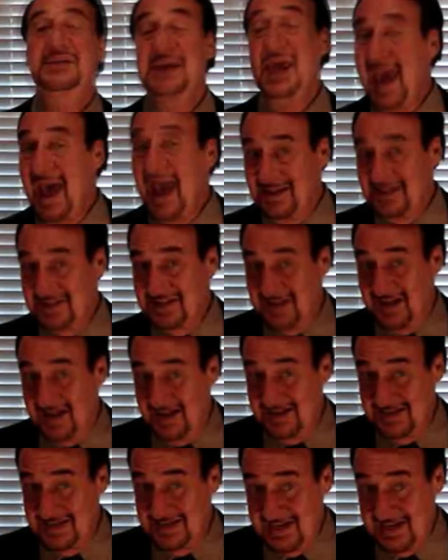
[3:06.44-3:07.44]
Cass
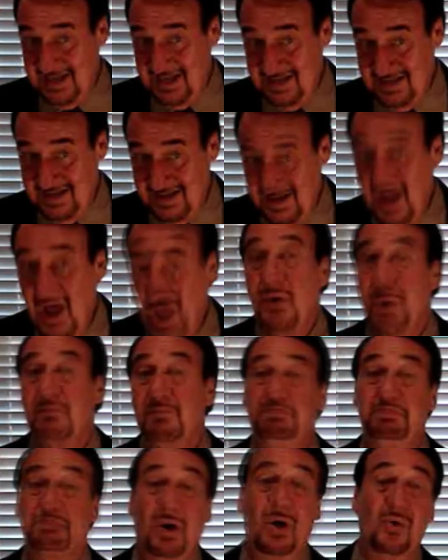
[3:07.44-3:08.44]
Sunstein,
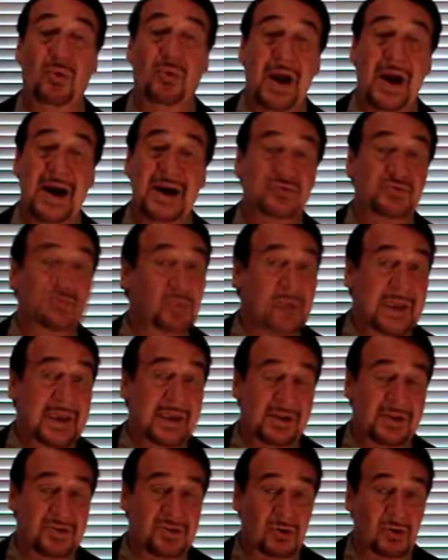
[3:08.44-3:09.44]
Borak's
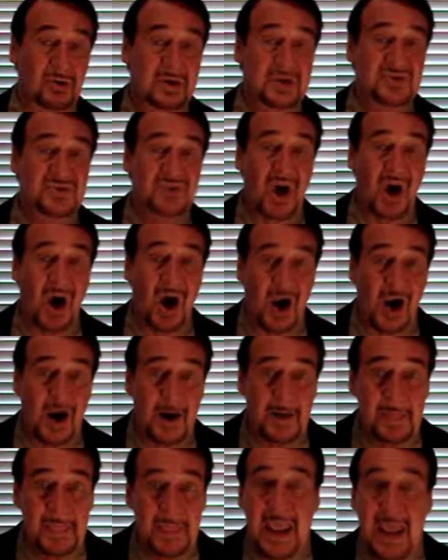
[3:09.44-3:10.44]
regulatory
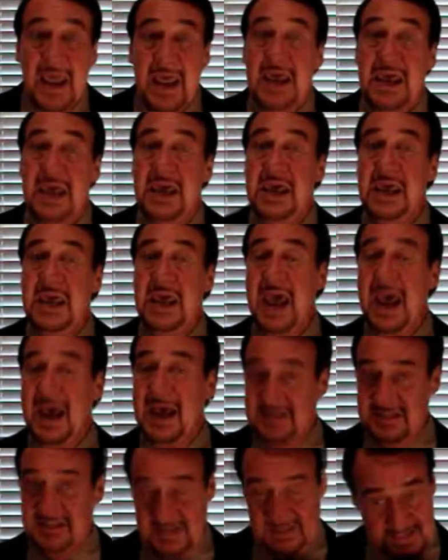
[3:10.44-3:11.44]
czar, he
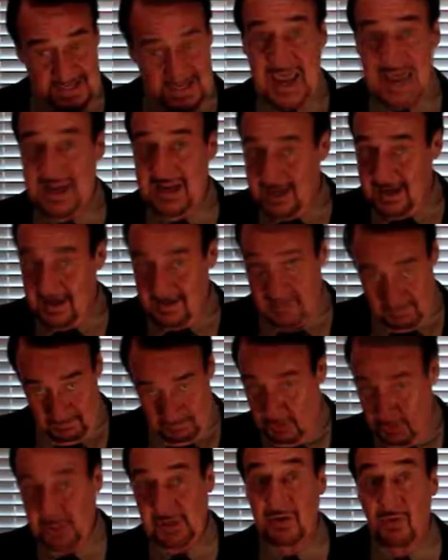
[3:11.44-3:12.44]
has stated,
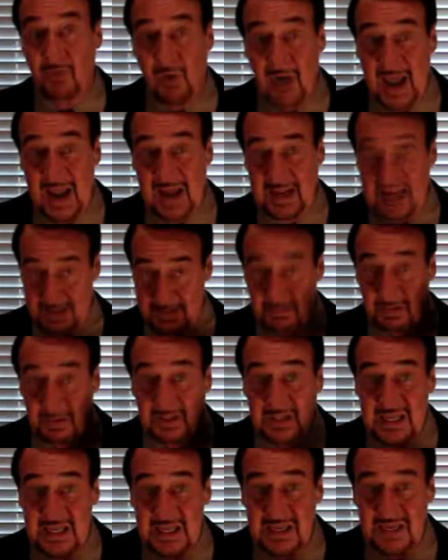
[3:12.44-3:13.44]
put it in writing, and
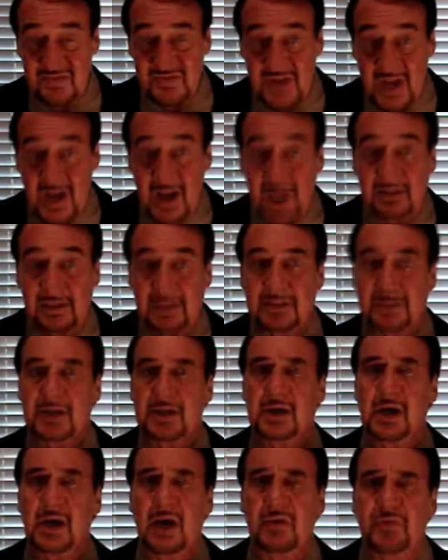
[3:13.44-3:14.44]
believes that the
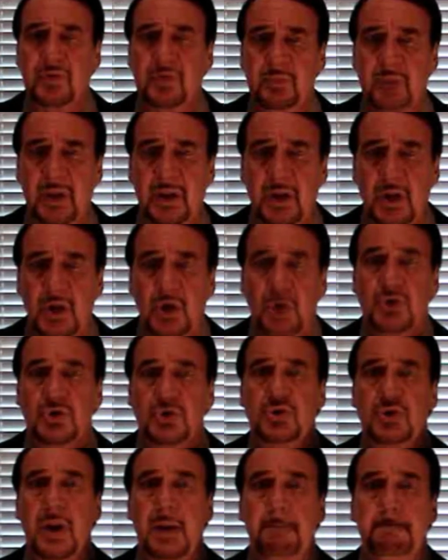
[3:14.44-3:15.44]
government
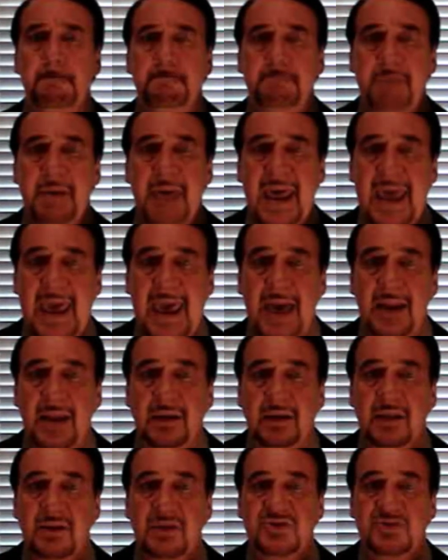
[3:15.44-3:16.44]
should ban
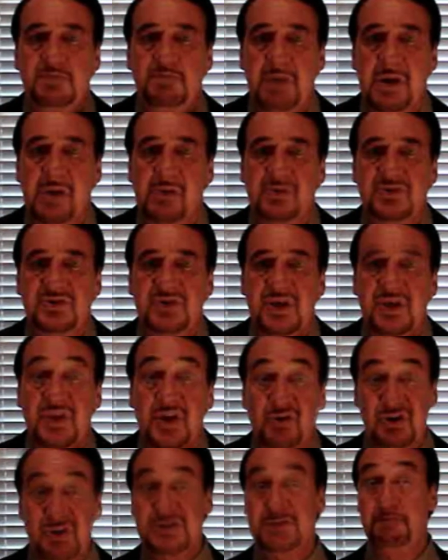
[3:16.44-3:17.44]
conspiracy
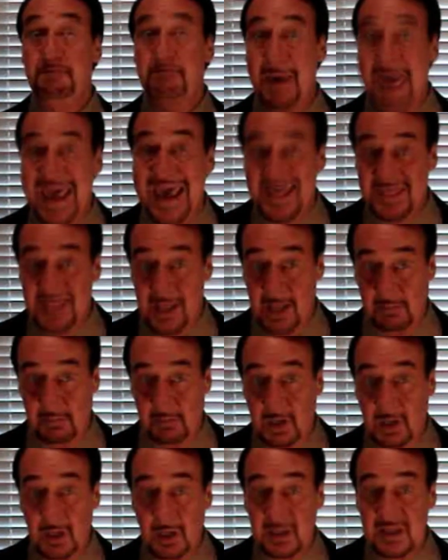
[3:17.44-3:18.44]
theories, ban them,
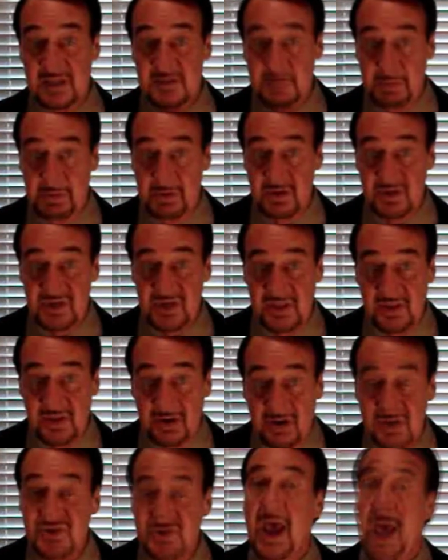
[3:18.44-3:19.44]
conspiracy
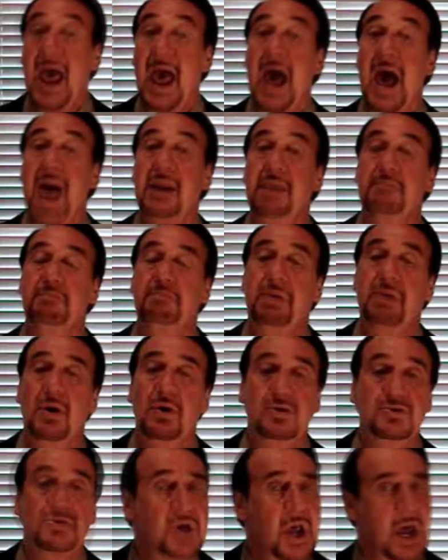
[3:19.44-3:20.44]
theories, and
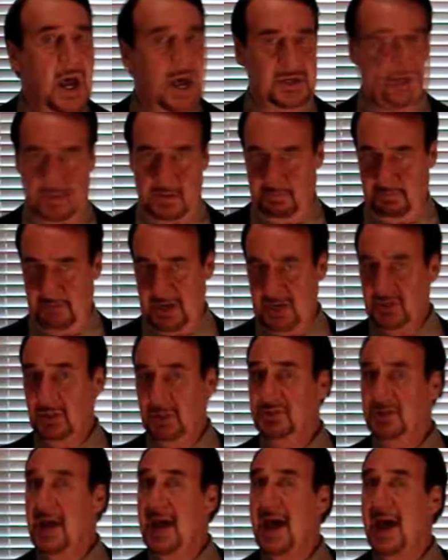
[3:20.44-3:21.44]
impose a special
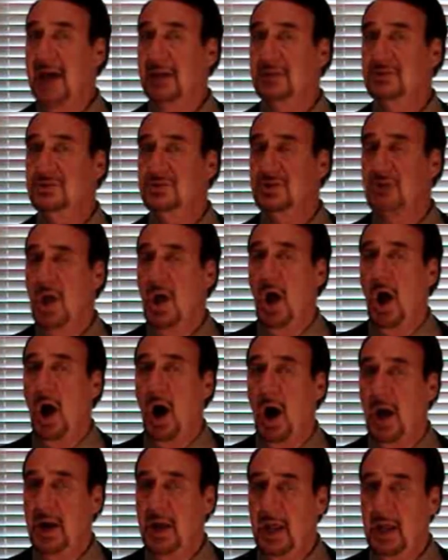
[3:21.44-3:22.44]
tax
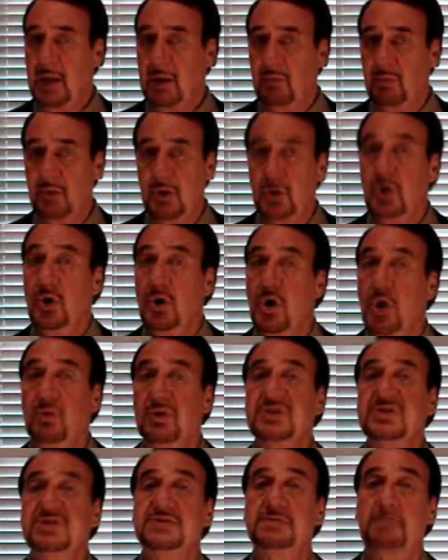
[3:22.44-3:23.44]
on anyone who
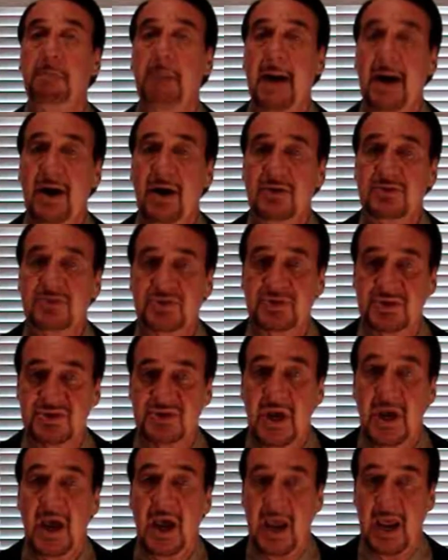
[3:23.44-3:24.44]
espouses
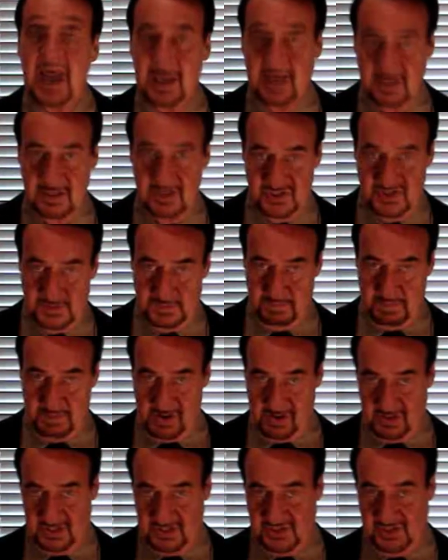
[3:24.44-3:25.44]
a
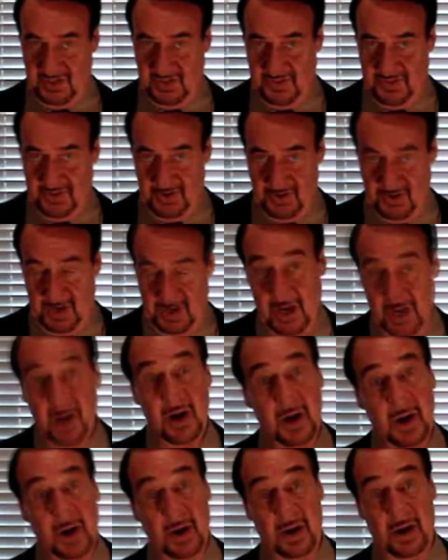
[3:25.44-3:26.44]
conspiracy theory.
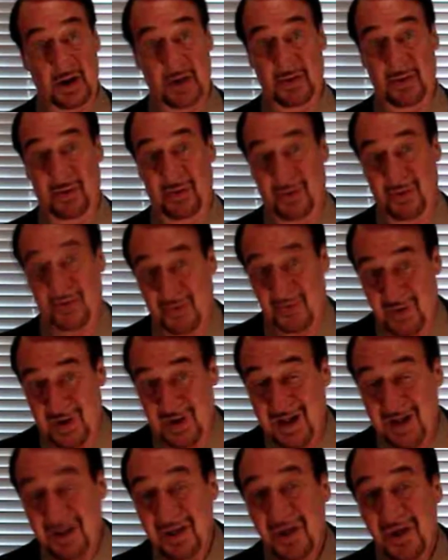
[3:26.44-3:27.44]

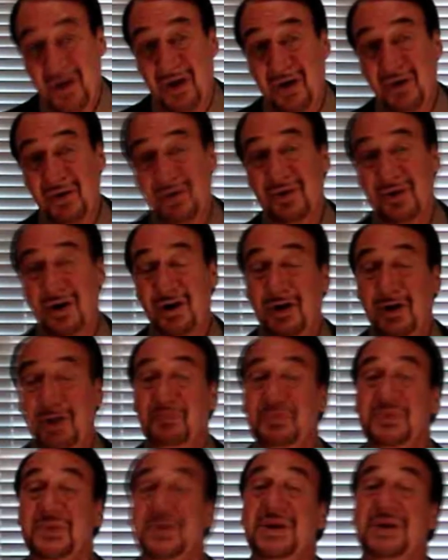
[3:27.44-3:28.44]
Well, old girl,
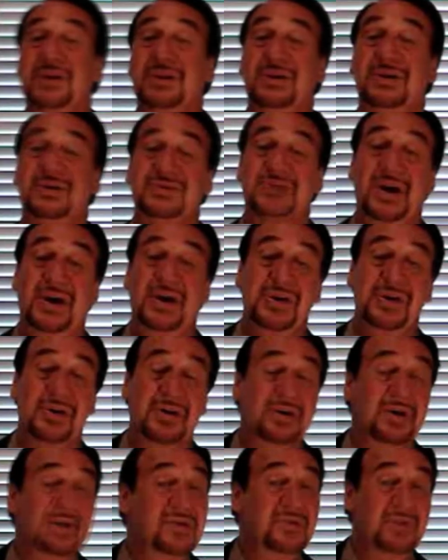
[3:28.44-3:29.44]
looks like your
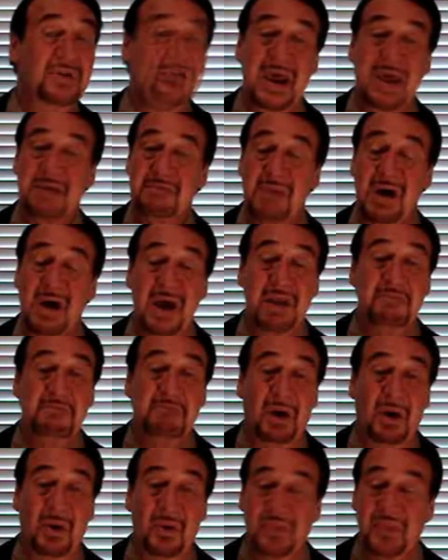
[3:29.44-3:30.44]
country and mine
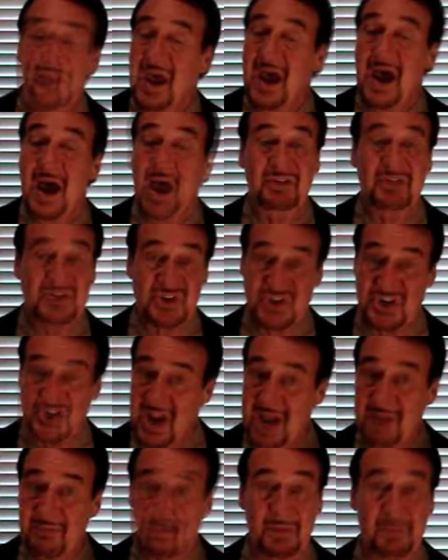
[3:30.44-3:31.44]
both have a
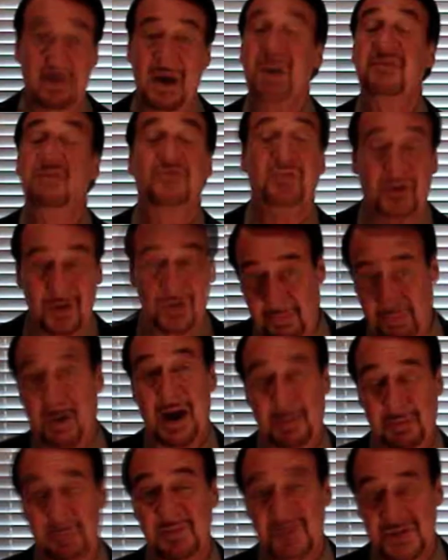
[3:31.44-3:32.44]
chamber pot full of
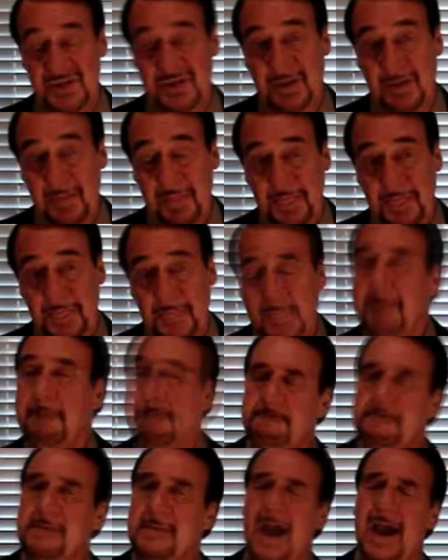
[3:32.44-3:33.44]
problems.
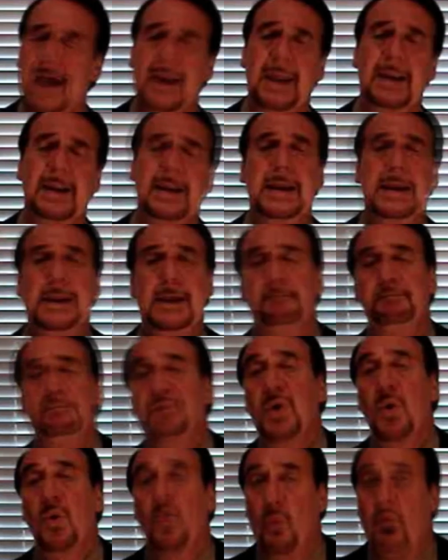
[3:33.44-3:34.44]
I got an idea.
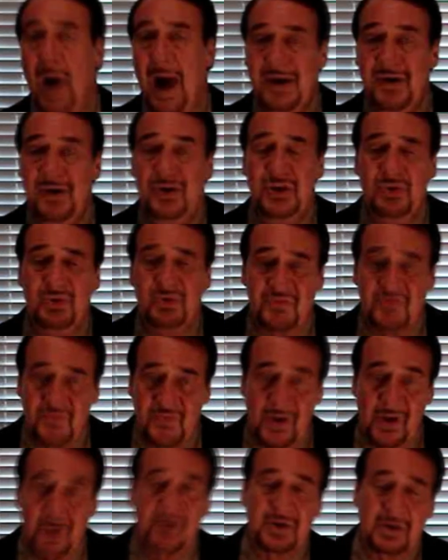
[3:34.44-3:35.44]
Why don't you and
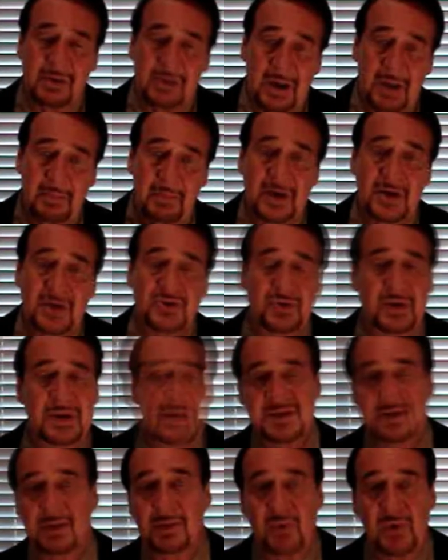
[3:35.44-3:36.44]
Phil come by my joint
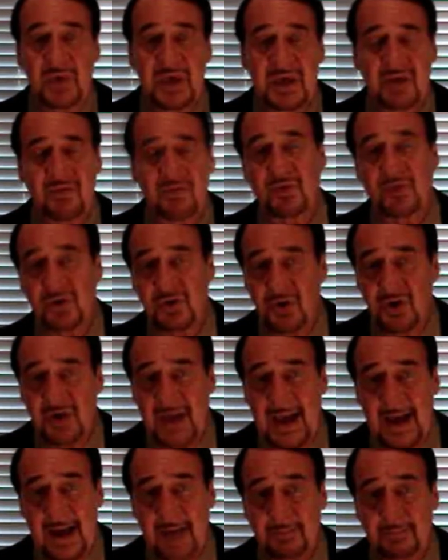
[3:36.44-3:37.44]
some weekend for a
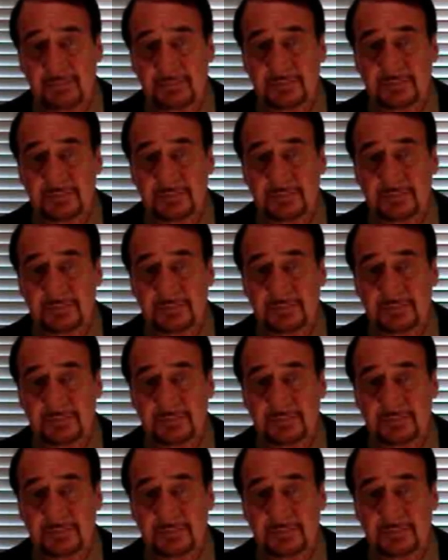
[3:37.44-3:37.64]
cookout?